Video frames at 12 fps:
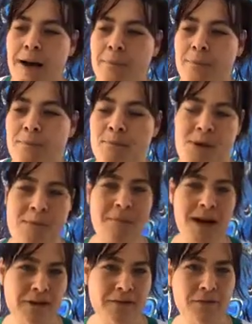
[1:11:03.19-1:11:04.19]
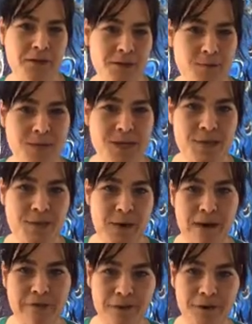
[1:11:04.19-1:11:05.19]
Be mindful and
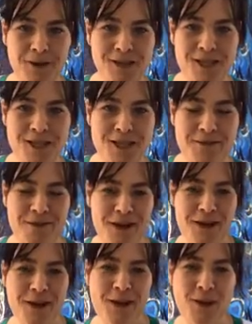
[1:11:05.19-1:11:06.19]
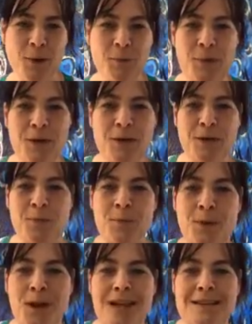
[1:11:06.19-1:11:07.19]
respectful. She's very open,
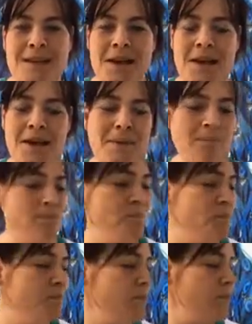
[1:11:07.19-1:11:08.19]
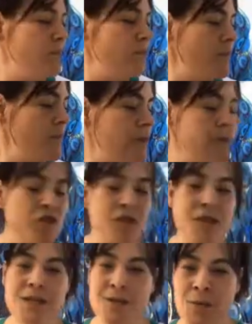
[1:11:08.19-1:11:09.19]
but if she
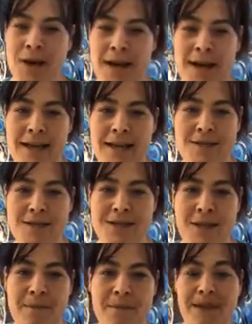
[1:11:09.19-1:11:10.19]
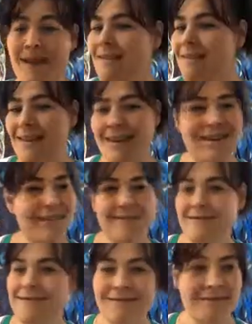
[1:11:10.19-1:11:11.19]
doesn't want to answer something, then
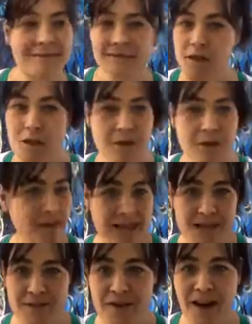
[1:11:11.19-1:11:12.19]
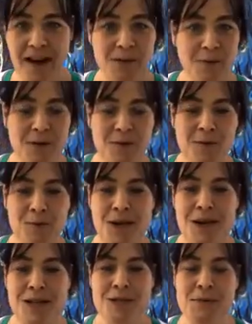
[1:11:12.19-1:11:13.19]
that's fine. We're
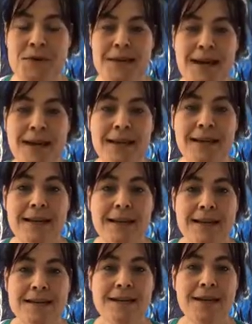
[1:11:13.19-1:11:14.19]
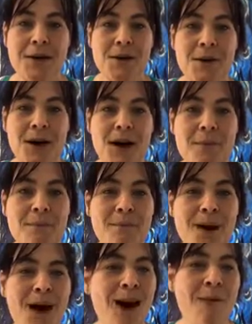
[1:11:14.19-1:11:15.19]
not doing that. So,
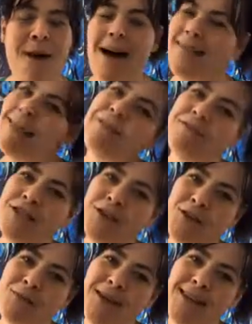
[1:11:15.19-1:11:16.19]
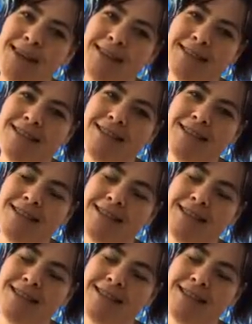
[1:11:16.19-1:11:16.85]
all my love to you, my little sister.